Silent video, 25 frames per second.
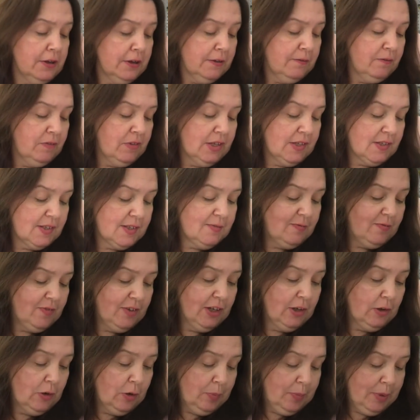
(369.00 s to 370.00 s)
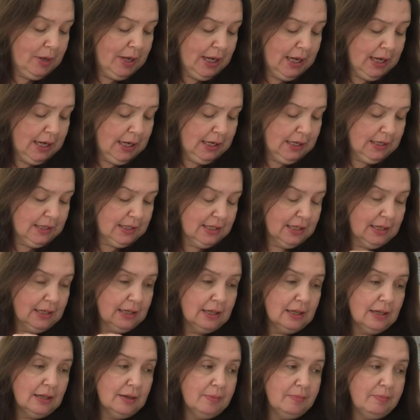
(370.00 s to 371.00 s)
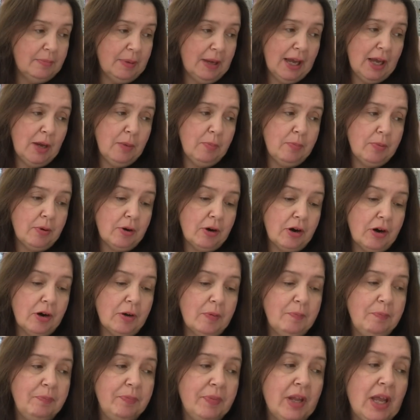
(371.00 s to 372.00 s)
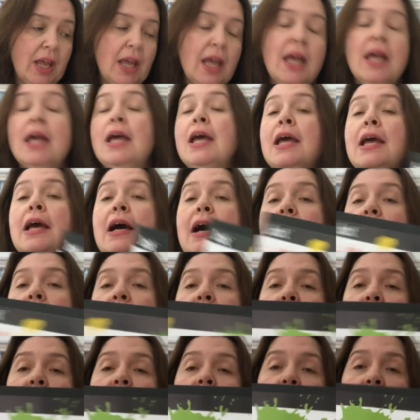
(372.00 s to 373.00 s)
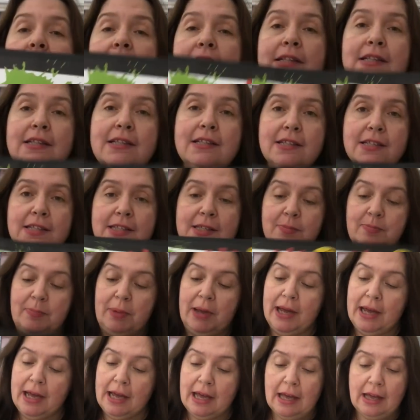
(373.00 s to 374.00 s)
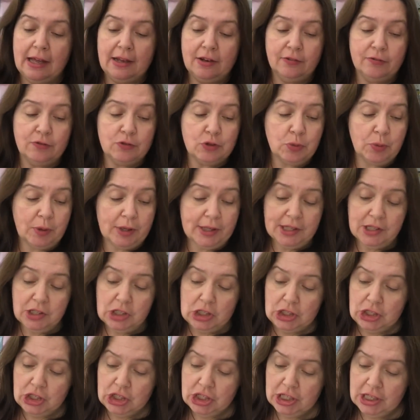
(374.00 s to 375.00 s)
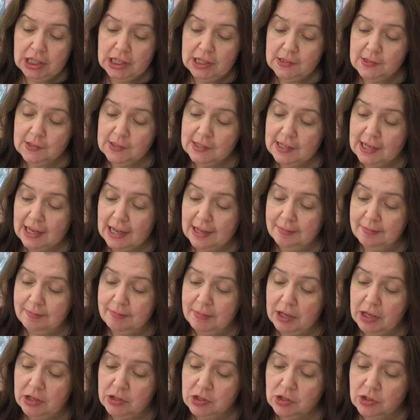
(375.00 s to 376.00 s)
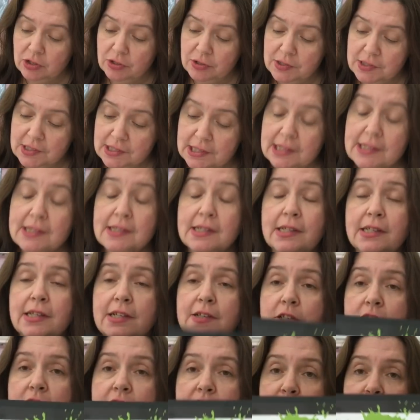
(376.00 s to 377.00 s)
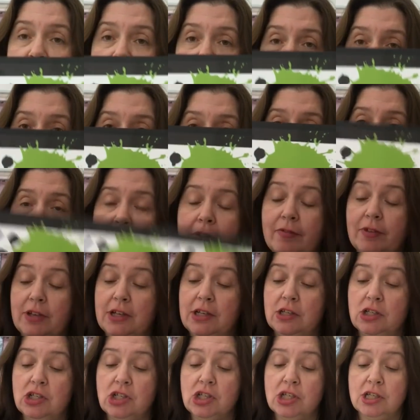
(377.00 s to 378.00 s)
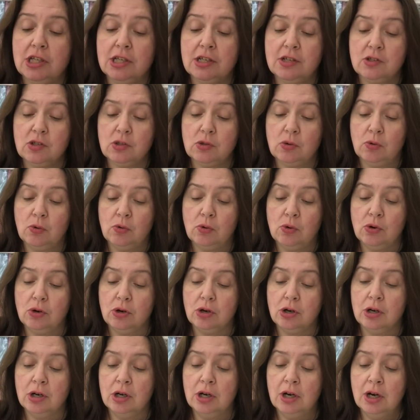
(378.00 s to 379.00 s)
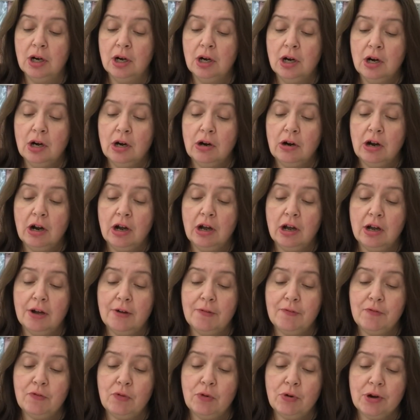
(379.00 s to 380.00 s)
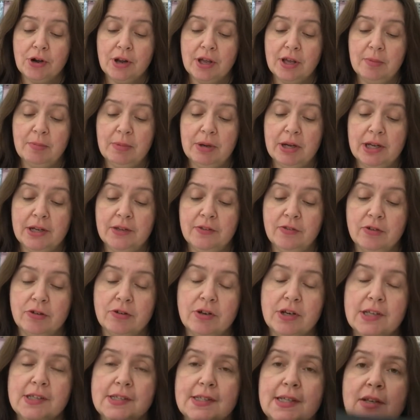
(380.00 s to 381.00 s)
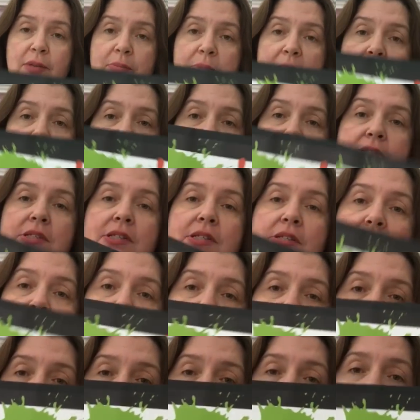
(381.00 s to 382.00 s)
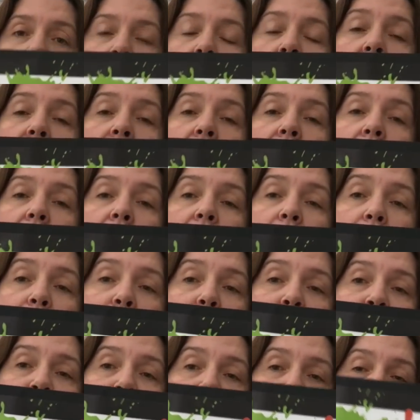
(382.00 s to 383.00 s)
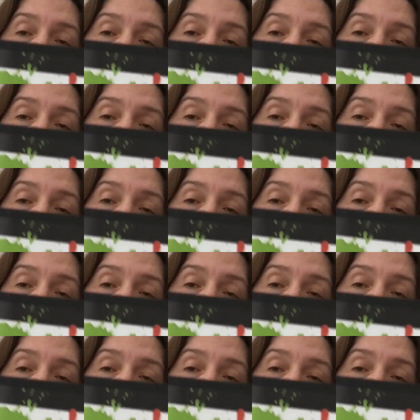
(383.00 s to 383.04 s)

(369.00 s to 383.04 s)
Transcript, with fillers: of this finger paint paper. I got this pad of twenty sheets that measure sixteen inches by twelve inches or uh, forty by thirty centimeters or so. um,